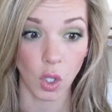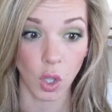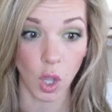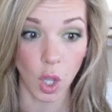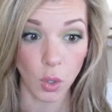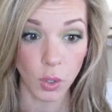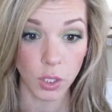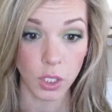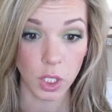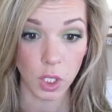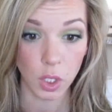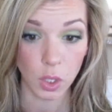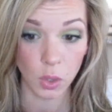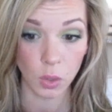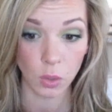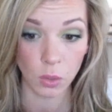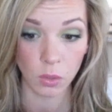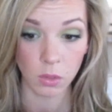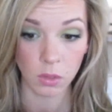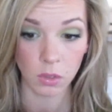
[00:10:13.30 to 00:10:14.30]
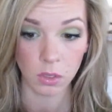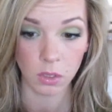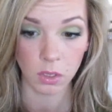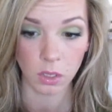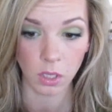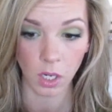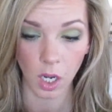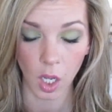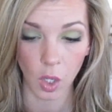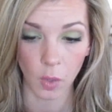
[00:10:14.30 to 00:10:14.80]
Close you!
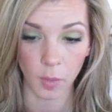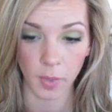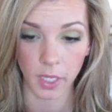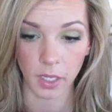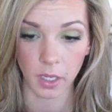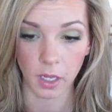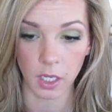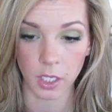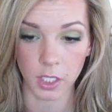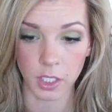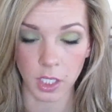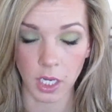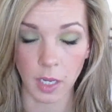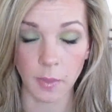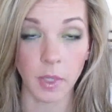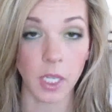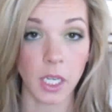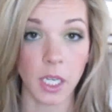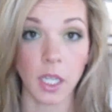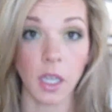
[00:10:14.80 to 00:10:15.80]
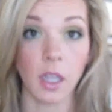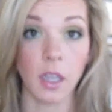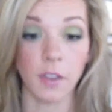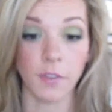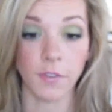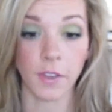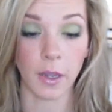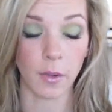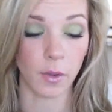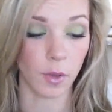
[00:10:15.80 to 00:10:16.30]
Oh my gosh, I'm gonna get in
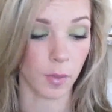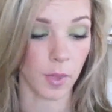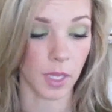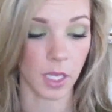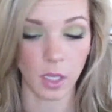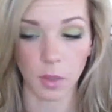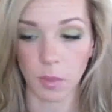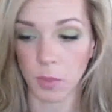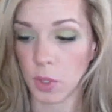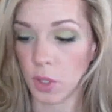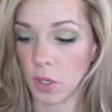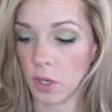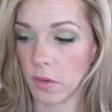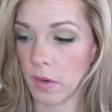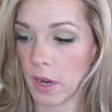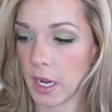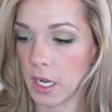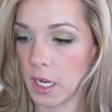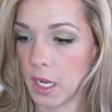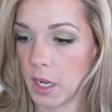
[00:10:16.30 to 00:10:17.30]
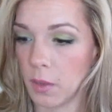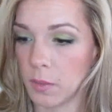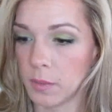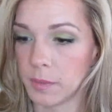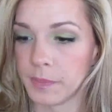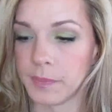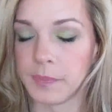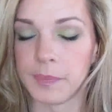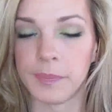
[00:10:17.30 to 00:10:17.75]
a fight with my computer right now.